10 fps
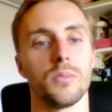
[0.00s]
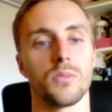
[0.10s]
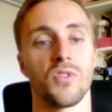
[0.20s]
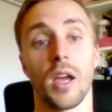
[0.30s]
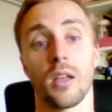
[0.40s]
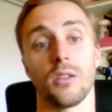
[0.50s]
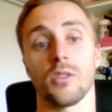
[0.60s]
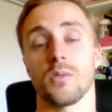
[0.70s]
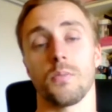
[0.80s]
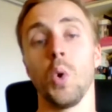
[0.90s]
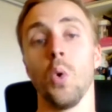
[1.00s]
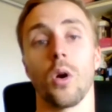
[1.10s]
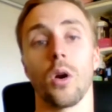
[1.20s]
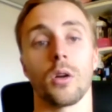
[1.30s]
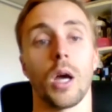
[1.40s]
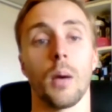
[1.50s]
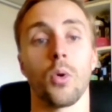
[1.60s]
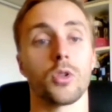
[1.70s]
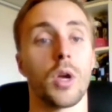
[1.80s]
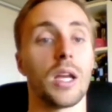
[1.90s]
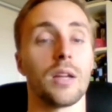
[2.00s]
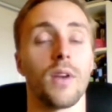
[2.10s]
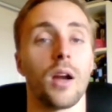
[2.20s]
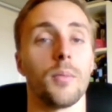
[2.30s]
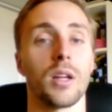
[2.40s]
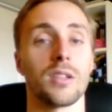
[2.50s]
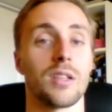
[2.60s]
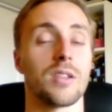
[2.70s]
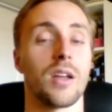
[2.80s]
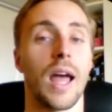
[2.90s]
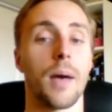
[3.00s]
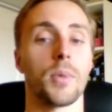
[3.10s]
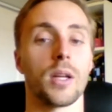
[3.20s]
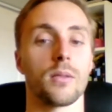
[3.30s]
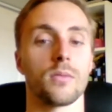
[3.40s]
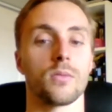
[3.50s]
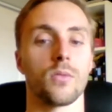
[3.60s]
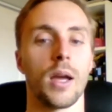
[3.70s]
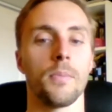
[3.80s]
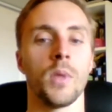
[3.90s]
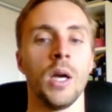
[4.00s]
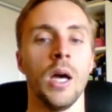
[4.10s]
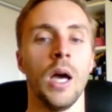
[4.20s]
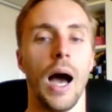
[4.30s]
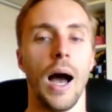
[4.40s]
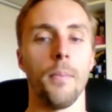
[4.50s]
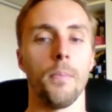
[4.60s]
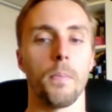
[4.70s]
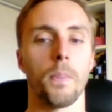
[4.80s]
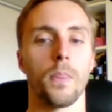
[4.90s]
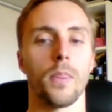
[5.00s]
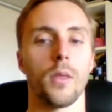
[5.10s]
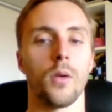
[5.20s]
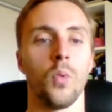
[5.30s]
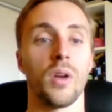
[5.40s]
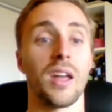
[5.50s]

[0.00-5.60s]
frankly, just a poor training environment because it's not happening, right? With